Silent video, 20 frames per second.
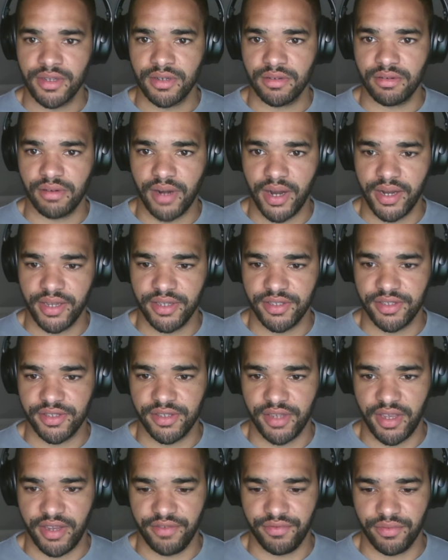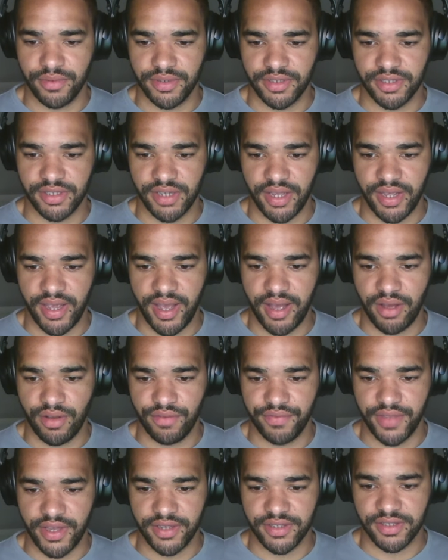Right is safe. We want to stay out of
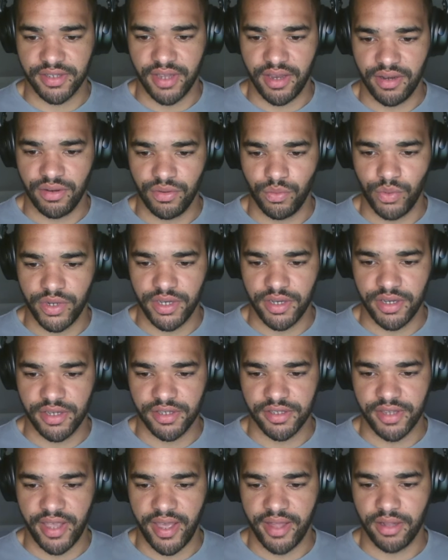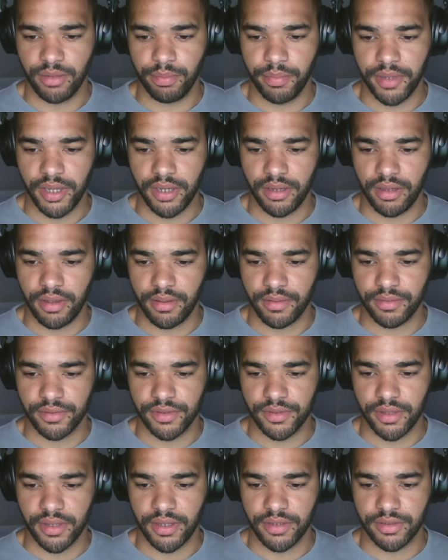that sand. Wind is helping.
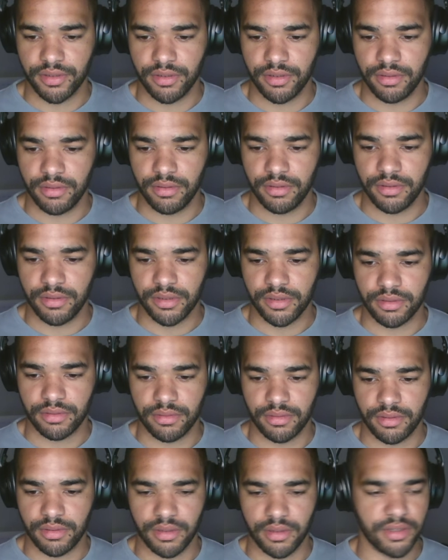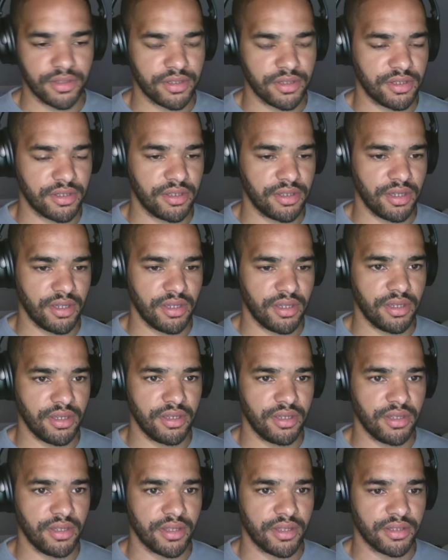So that's good. Let's
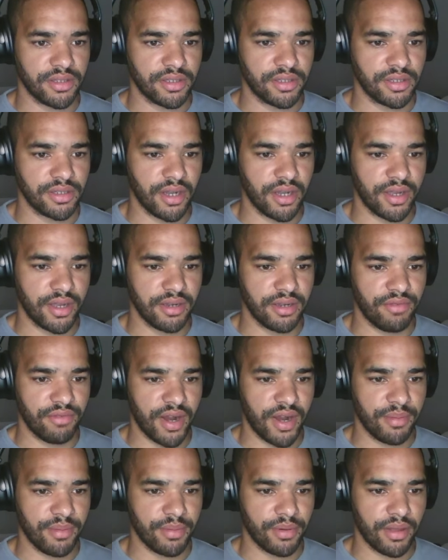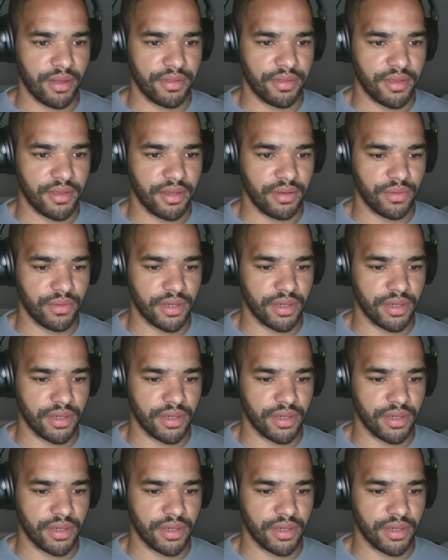see. That's slightly right, but I think we're